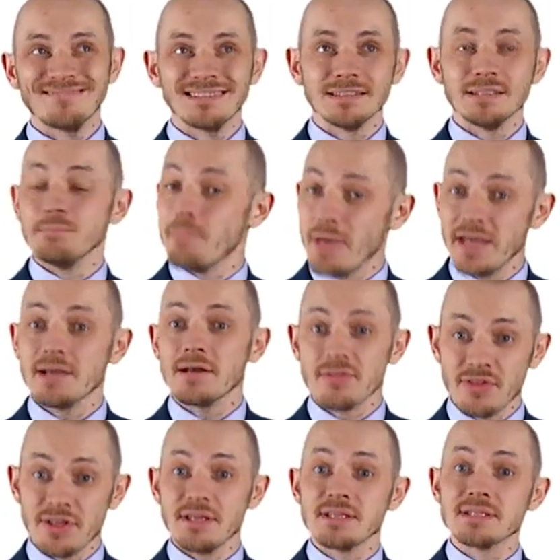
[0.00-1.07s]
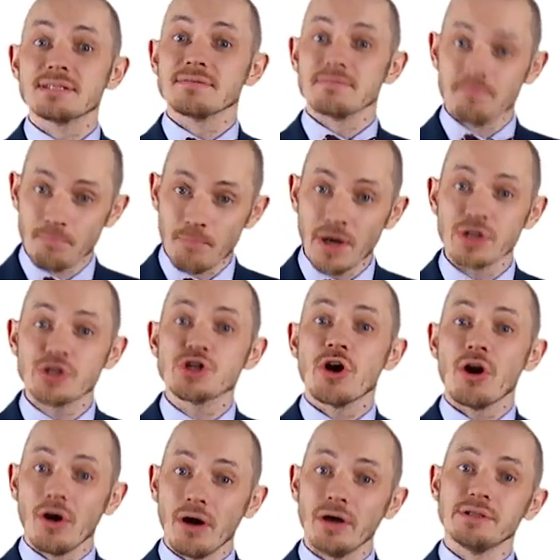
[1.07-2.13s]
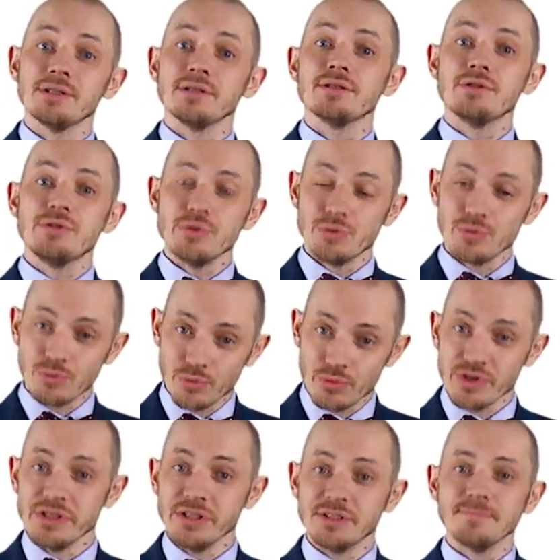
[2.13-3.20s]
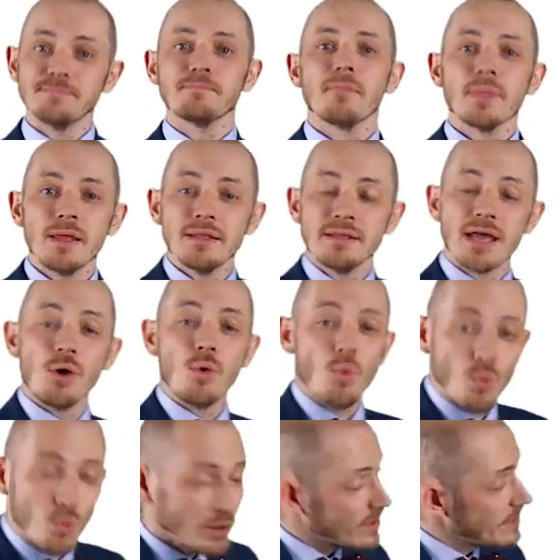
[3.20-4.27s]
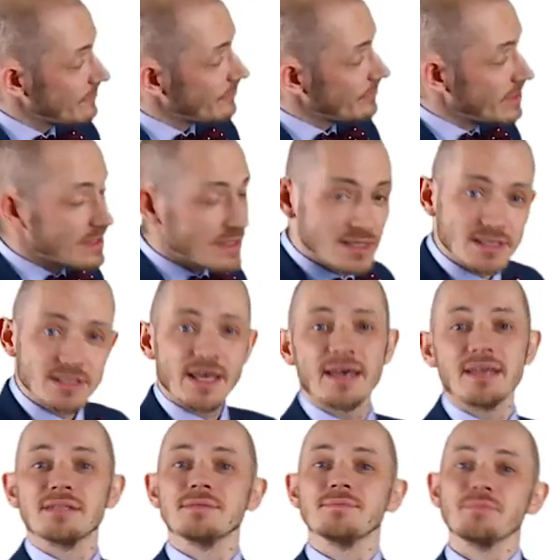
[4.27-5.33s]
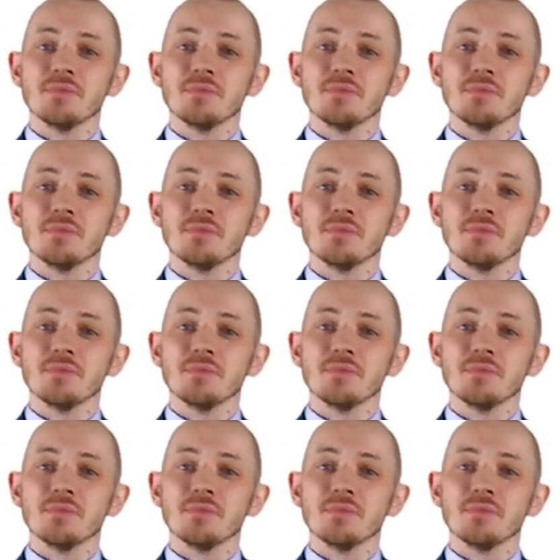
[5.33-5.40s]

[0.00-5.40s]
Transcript: make things much harder to read. Now, what if instead